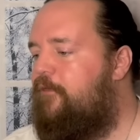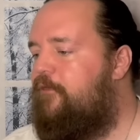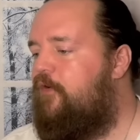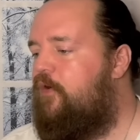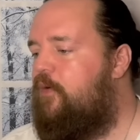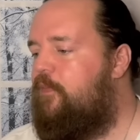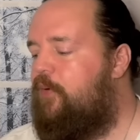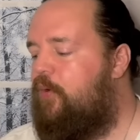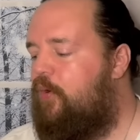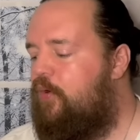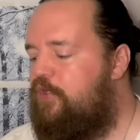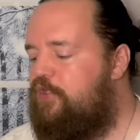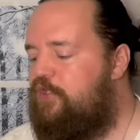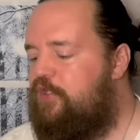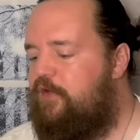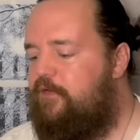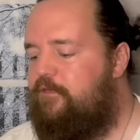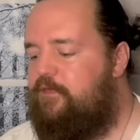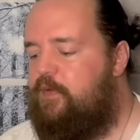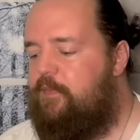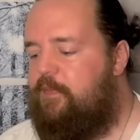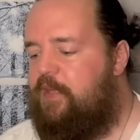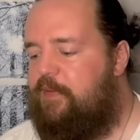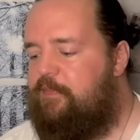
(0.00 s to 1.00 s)
for a portion
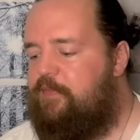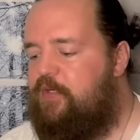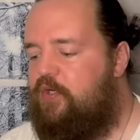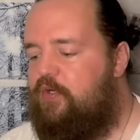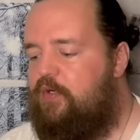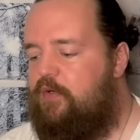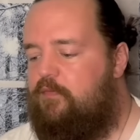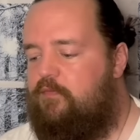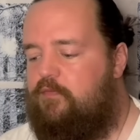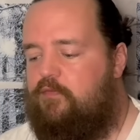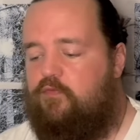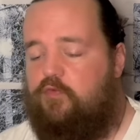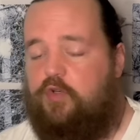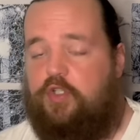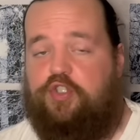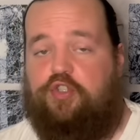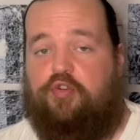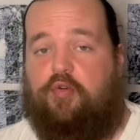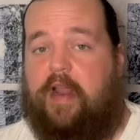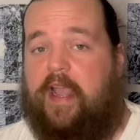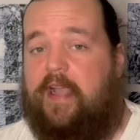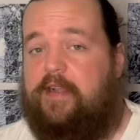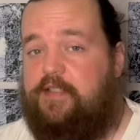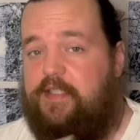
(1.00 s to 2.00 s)
of you, maybe you're
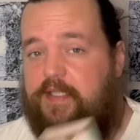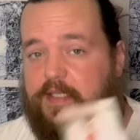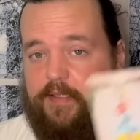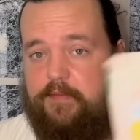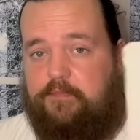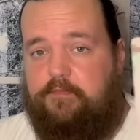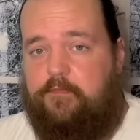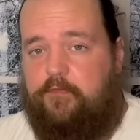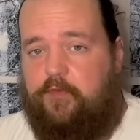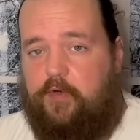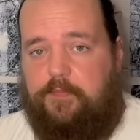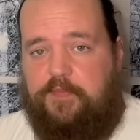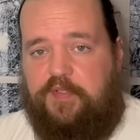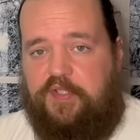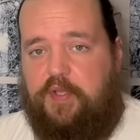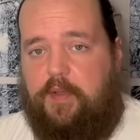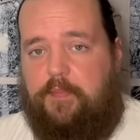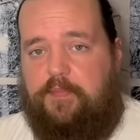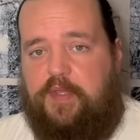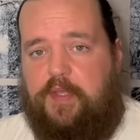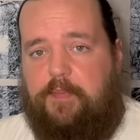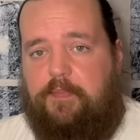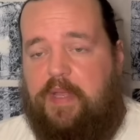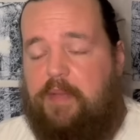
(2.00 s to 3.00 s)
retracting from
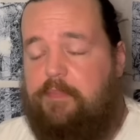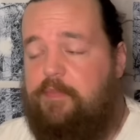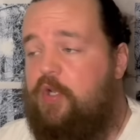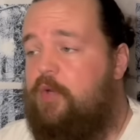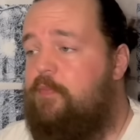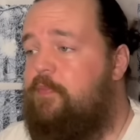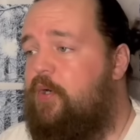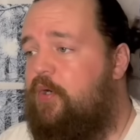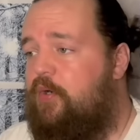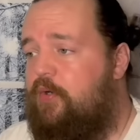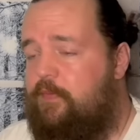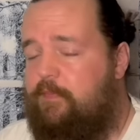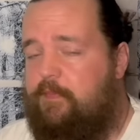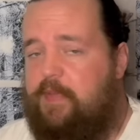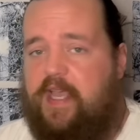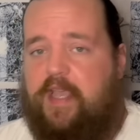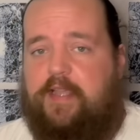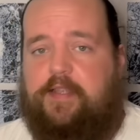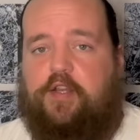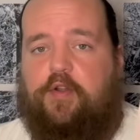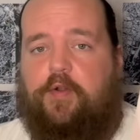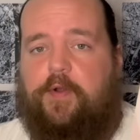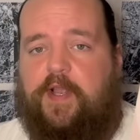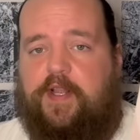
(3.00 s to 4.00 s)
something, maybe you're pulling
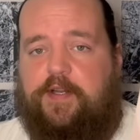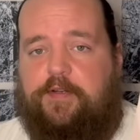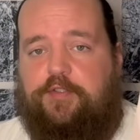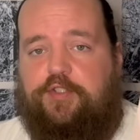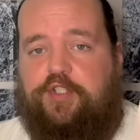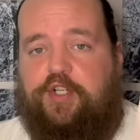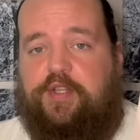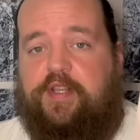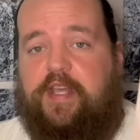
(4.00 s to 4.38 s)
back your energy.